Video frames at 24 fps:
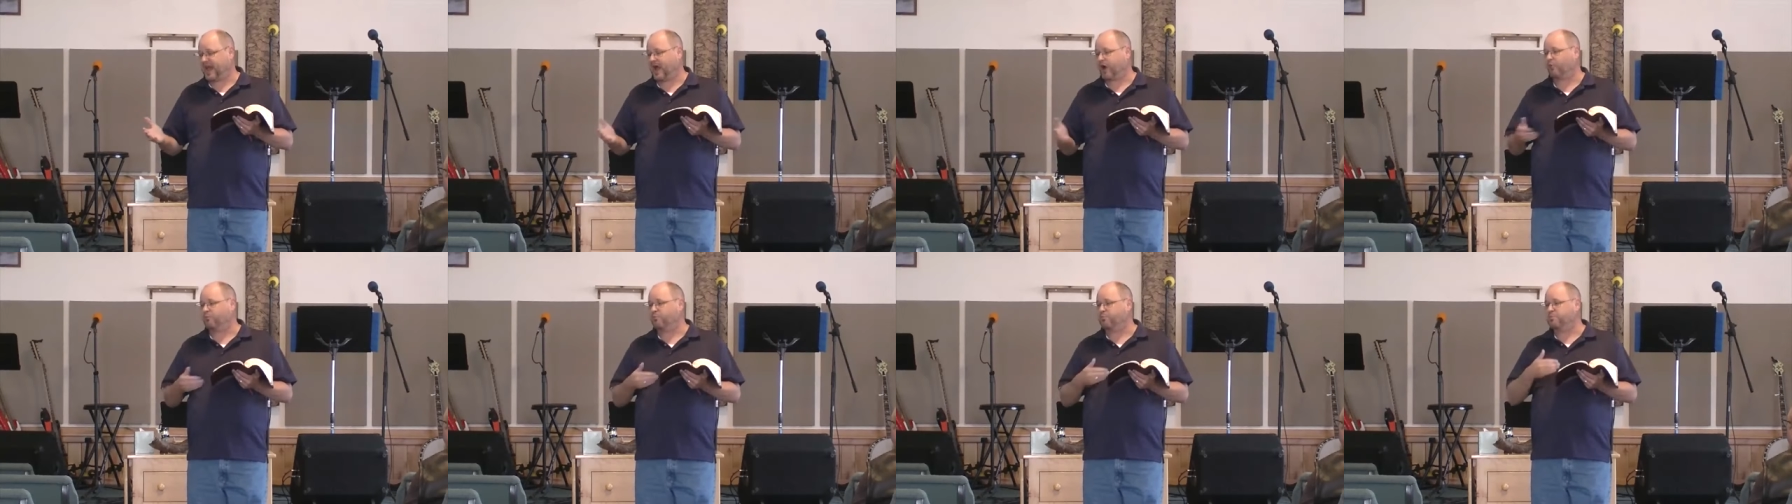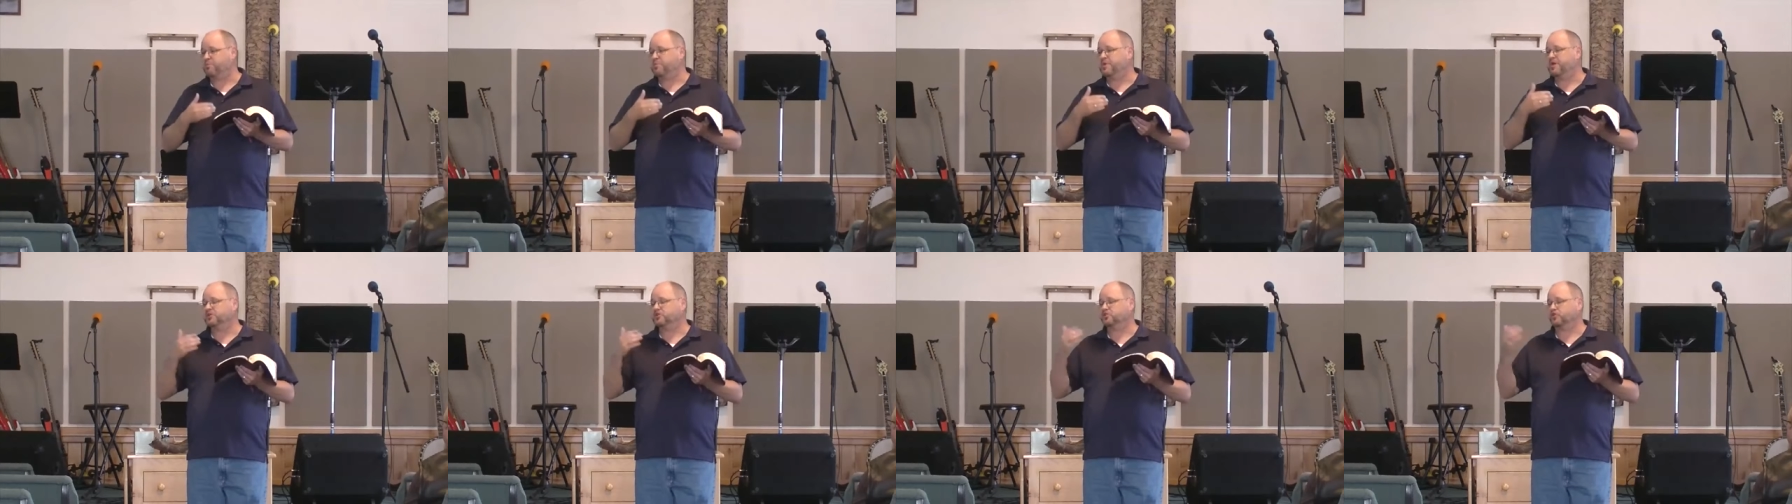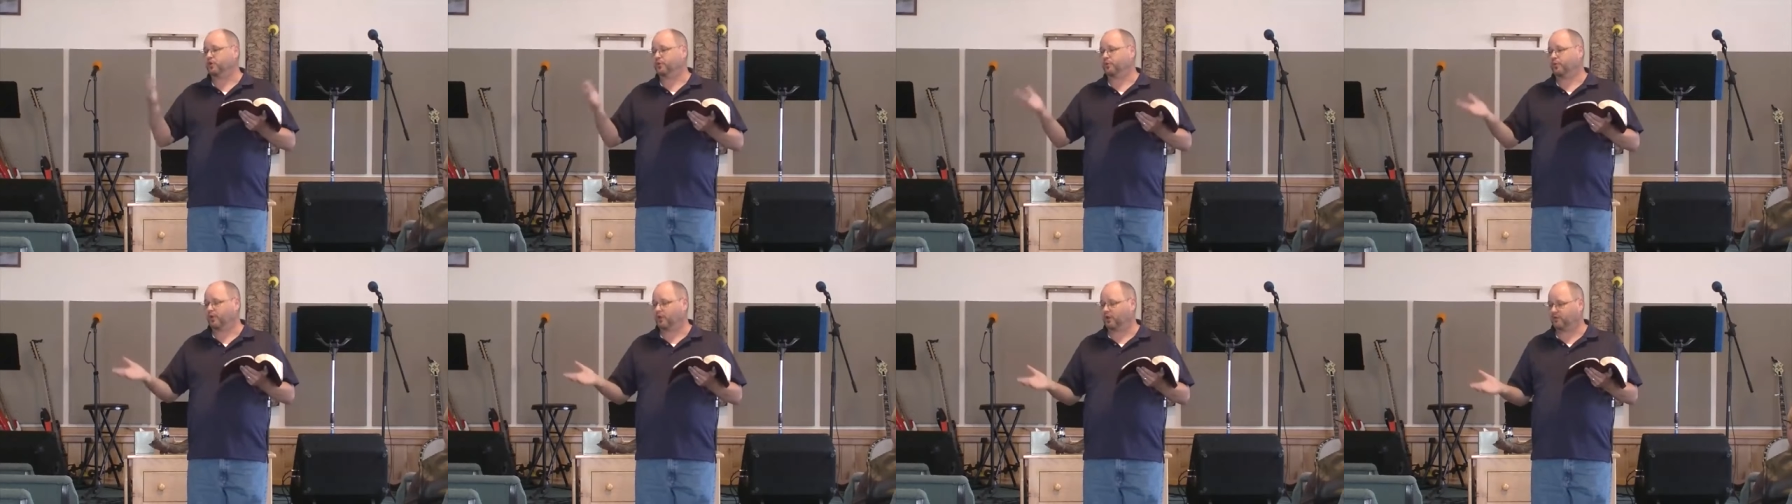how
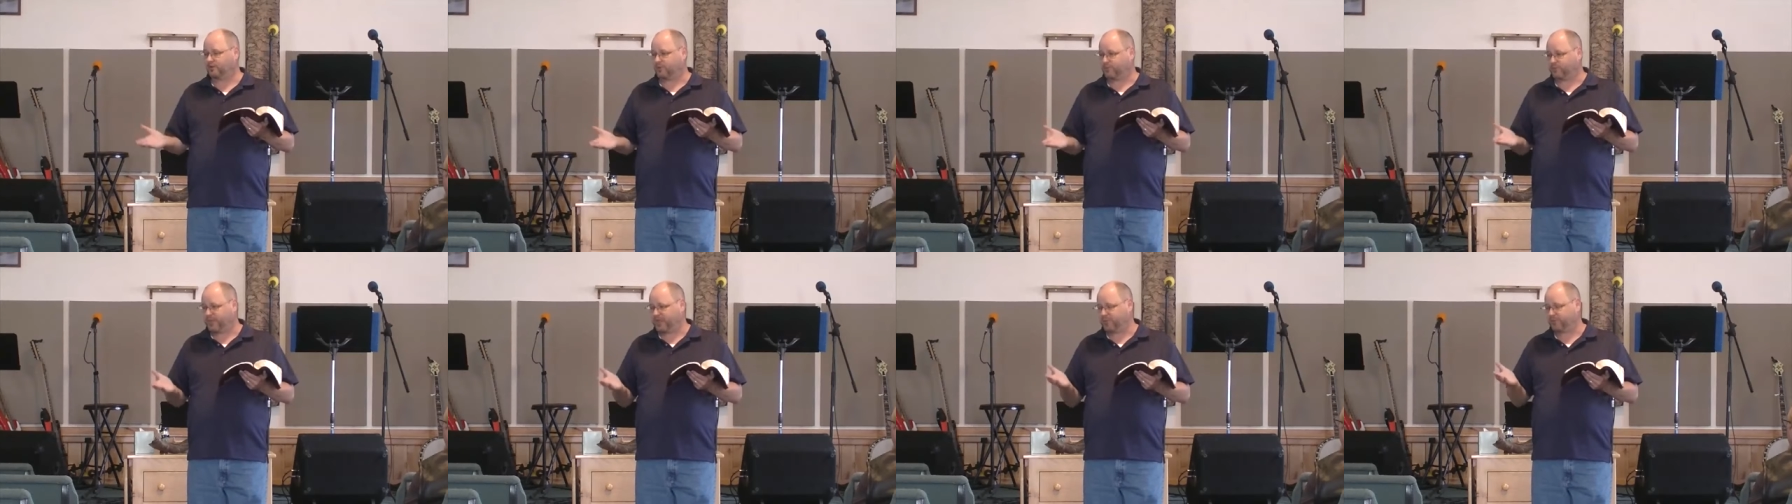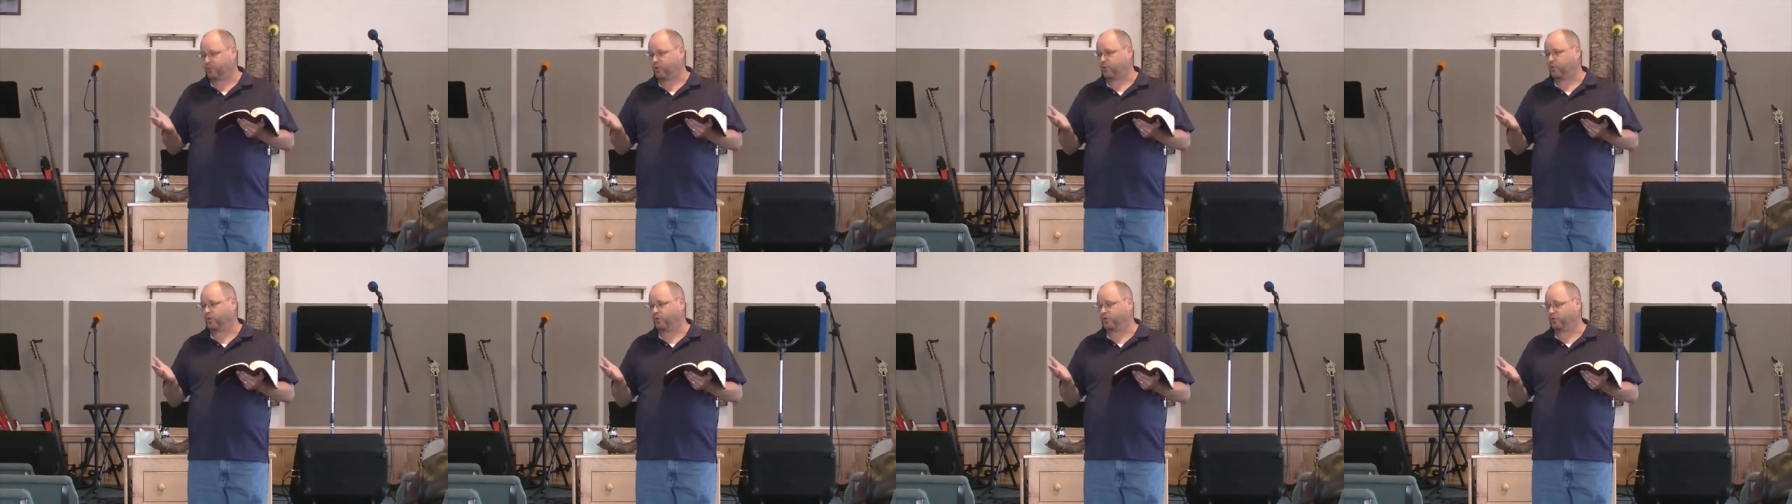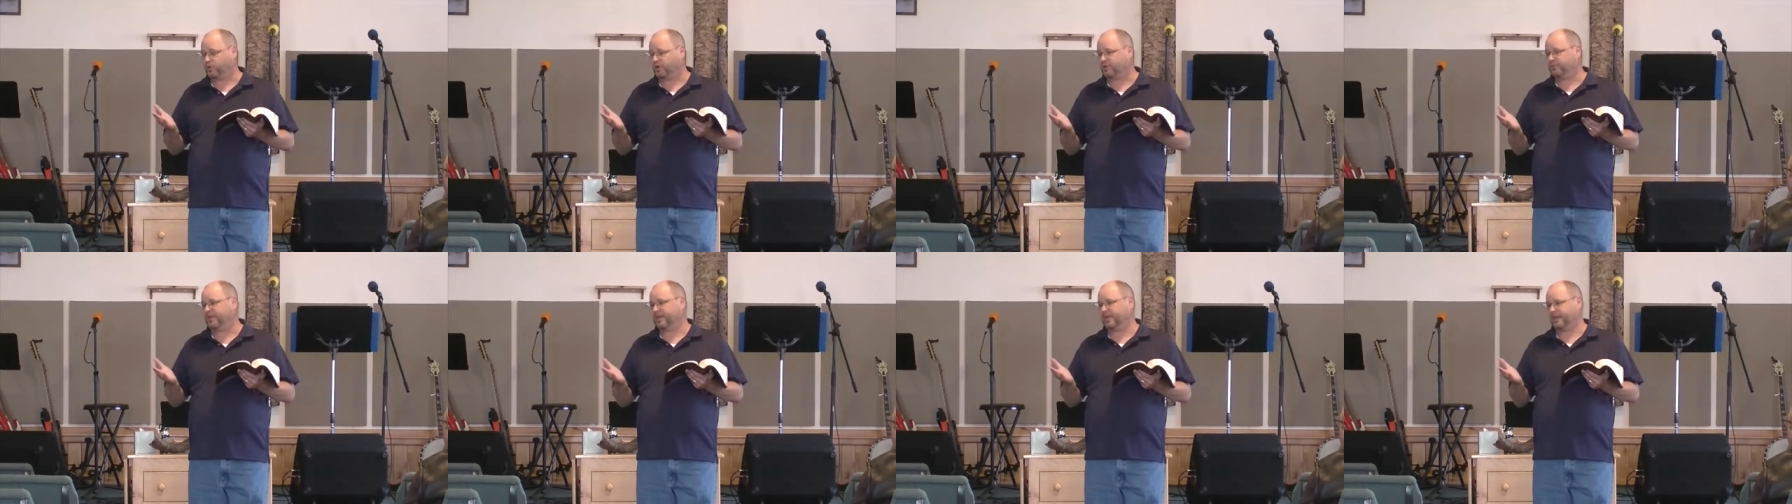miserable of a people
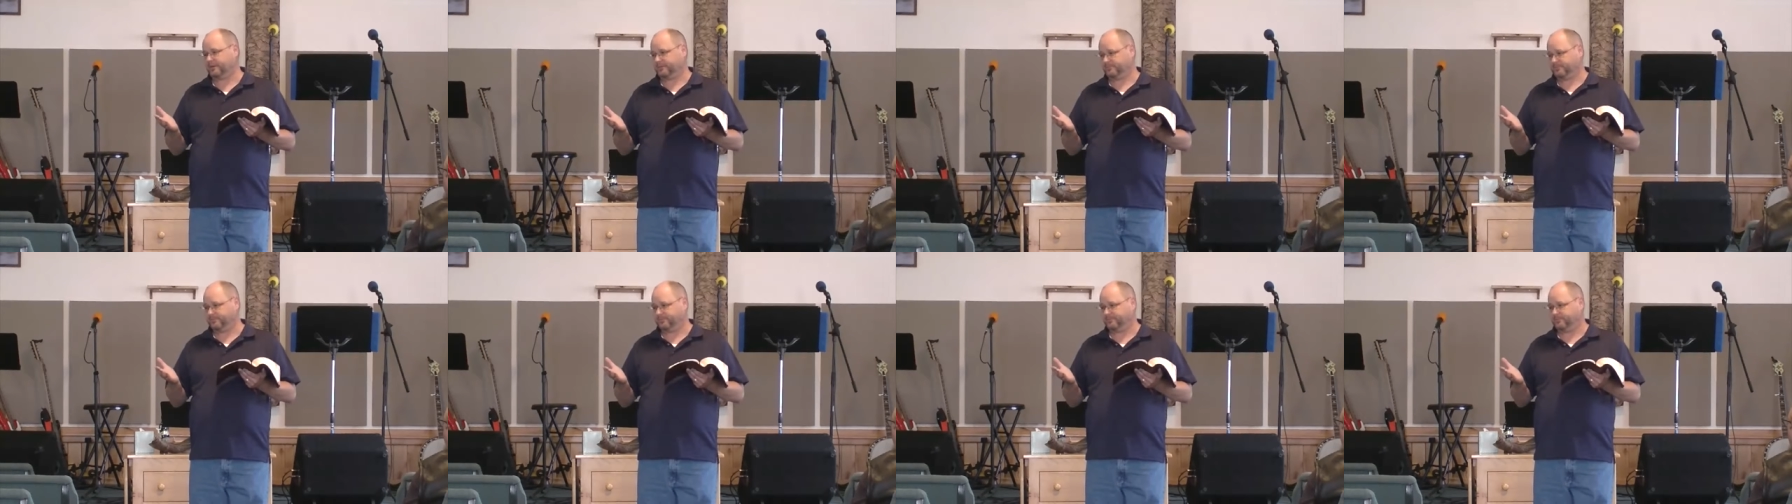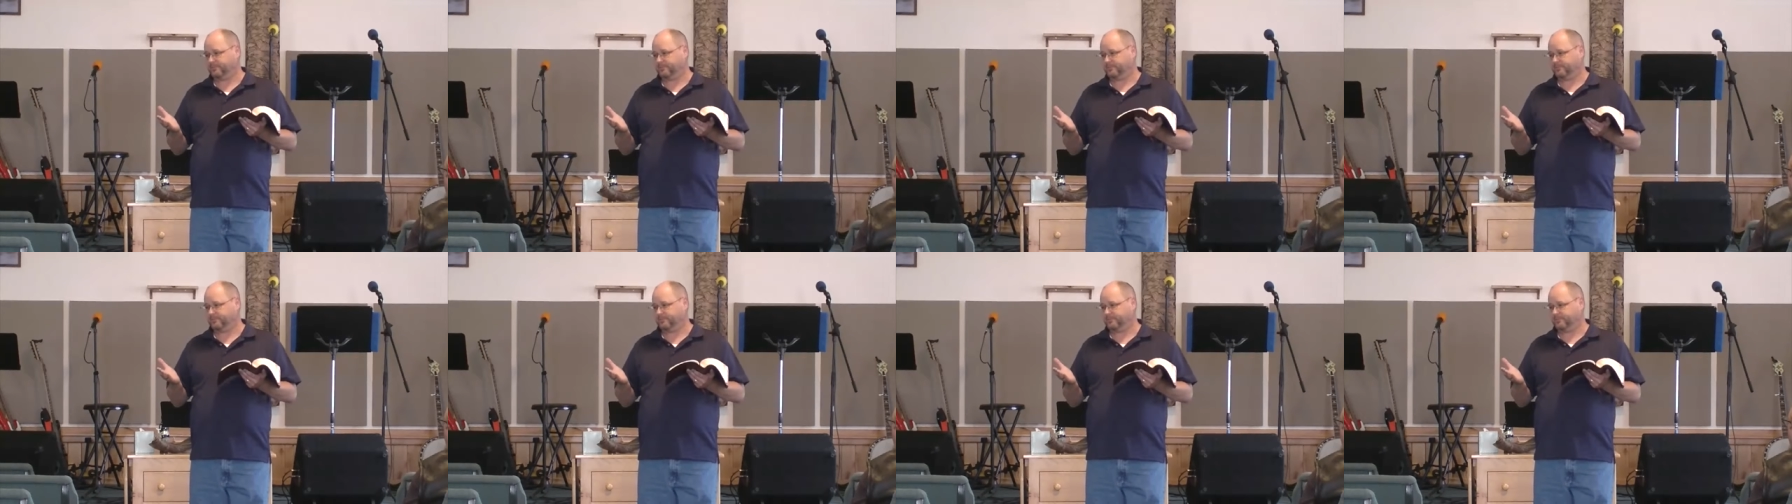would we be?